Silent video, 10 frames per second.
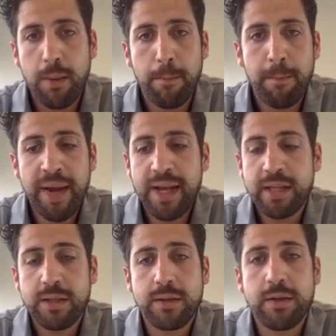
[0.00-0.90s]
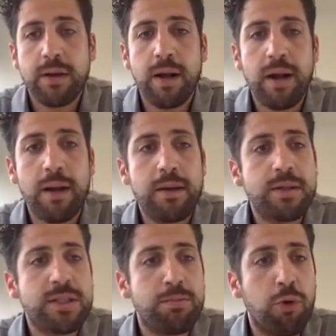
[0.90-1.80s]
made
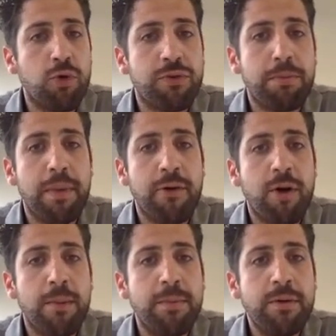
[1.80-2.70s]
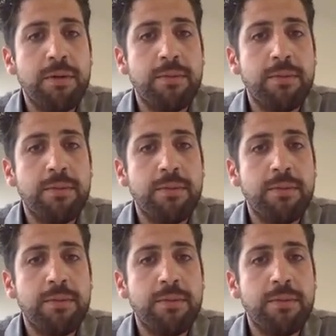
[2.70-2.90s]
smooth by rubber.